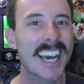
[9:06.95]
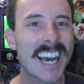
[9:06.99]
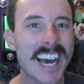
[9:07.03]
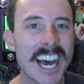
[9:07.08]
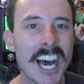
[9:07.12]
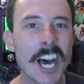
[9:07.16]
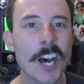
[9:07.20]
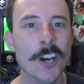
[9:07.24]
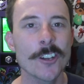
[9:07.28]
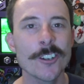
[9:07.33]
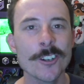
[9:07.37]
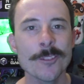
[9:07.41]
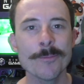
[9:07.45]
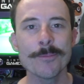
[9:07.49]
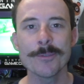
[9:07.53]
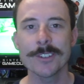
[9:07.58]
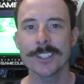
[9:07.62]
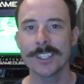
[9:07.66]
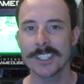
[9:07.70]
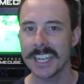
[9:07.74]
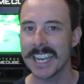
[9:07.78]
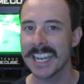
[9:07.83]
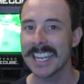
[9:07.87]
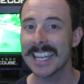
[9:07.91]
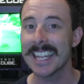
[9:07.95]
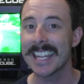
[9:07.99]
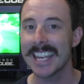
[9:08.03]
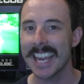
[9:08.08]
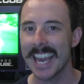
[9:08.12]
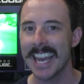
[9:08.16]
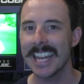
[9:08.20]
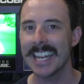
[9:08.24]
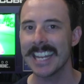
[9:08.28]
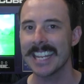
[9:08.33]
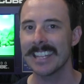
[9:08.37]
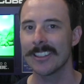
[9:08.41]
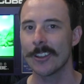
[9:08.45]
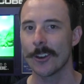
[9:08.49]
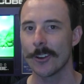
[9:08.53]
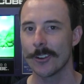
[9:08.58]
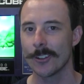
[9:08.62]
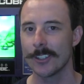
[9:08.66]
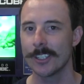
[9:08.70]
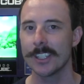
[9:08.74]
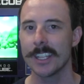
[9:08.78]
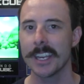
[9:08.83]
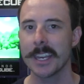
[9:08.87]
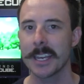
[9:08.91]
100% getting
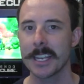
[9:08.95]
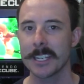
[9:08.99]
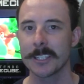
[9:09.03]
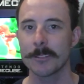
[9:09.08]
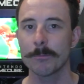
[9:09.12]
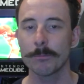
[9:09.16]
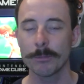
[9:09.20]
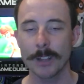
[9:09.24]
those things,